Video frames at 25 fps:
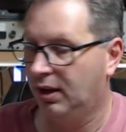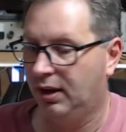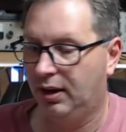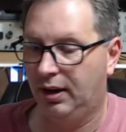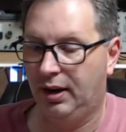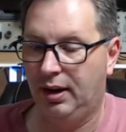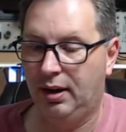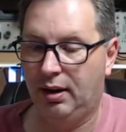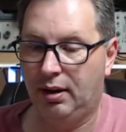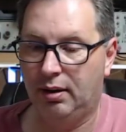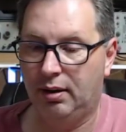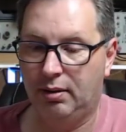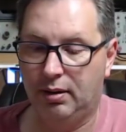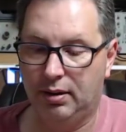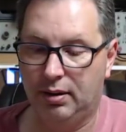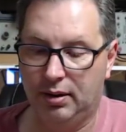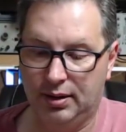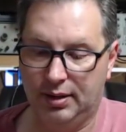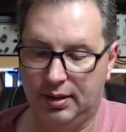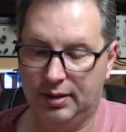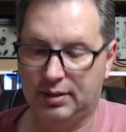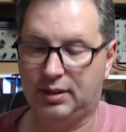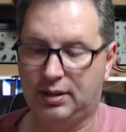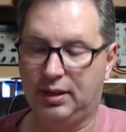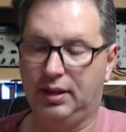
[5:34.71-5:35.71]
Now,
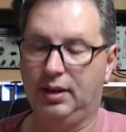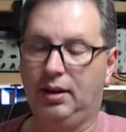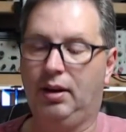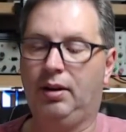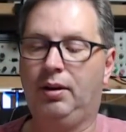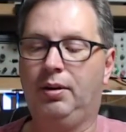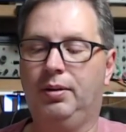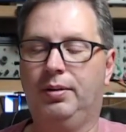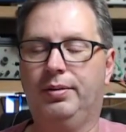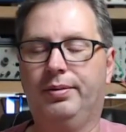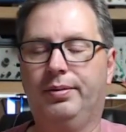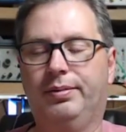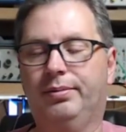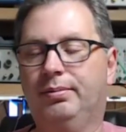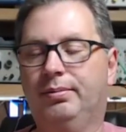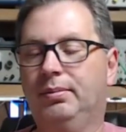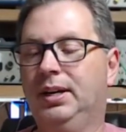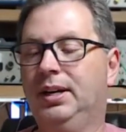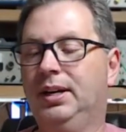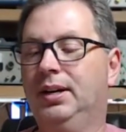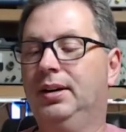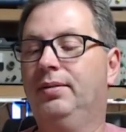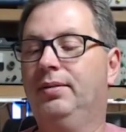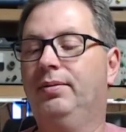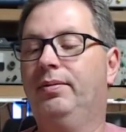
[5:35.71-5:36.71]
let's see. Oh,
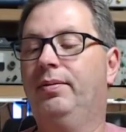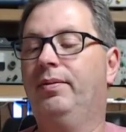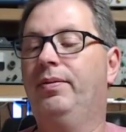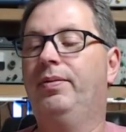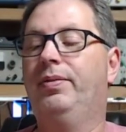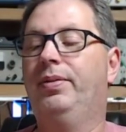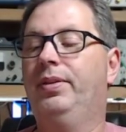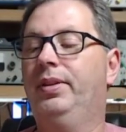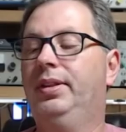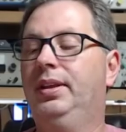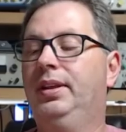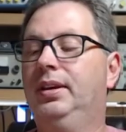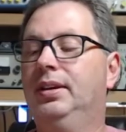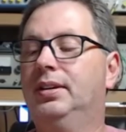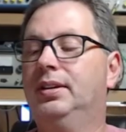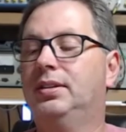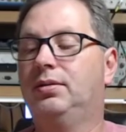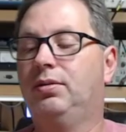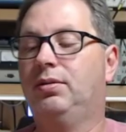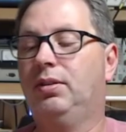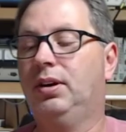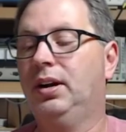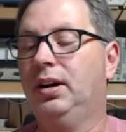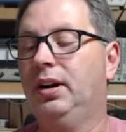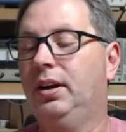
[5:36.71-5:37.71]
man, this
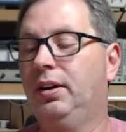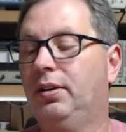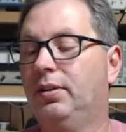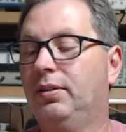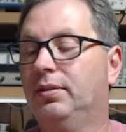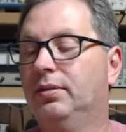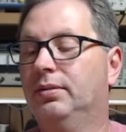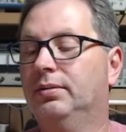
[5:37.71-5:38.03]
right here.